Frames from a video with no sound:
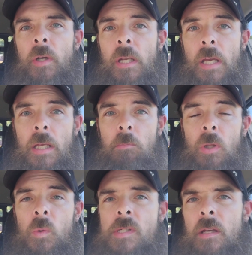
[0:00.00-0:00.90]
get a
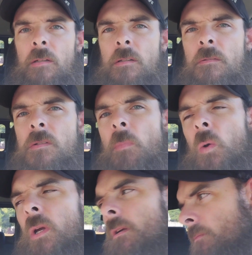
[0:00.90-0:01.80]
blue tint
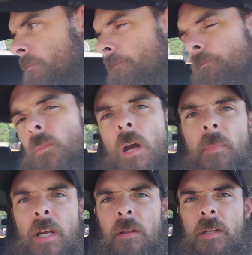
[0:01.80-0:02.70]
smoke
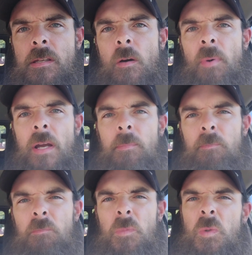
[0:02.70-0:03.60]
coming out of the tailpipe.
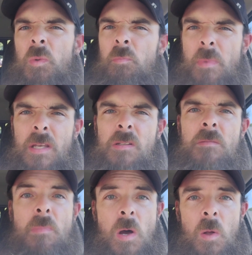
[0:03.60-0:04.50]
You may
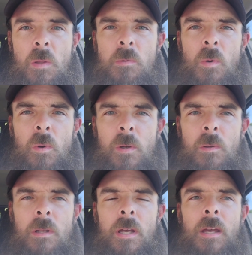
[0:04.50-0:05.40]
smell
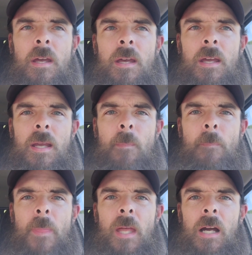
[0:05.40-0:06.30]
oil.
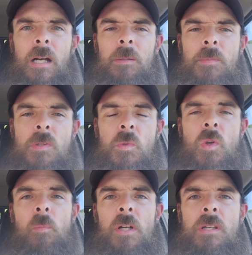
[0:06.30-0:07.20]
So
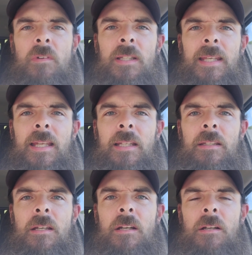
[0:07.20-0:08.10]
too much of it leaking
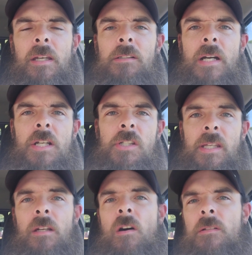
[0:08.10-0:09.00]
in there, it'll actually
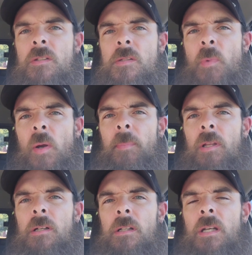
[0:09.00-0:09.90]
get onto the spark
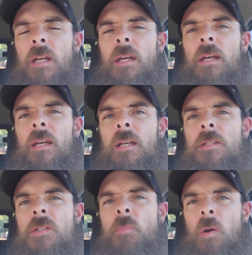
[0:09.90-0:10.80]
plug.
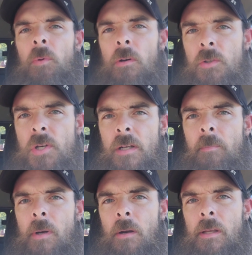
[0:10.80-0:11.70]
The spark plug will try to
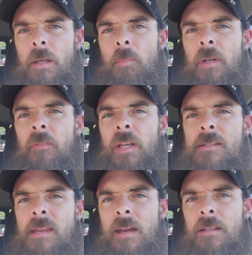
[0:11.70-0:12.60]
burn it, but if it
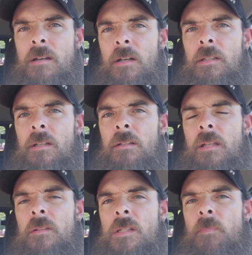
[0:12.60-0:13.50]
gets caked on there,
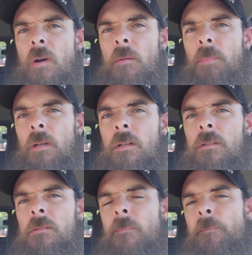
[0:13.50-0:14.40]
then the spark plug